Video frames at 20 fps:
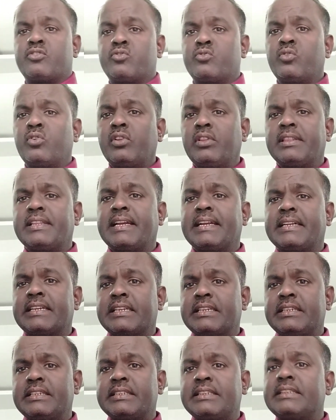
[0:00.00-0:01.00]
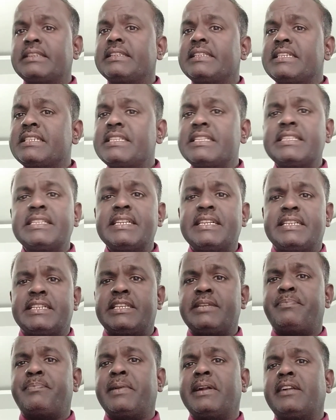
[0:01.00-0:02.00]
So that this is a
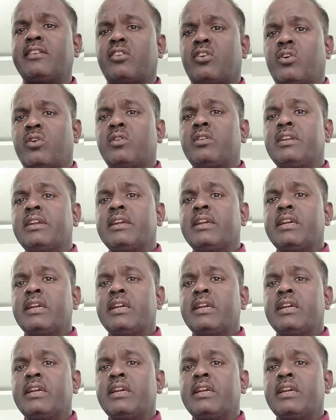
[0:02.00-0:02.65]
depend on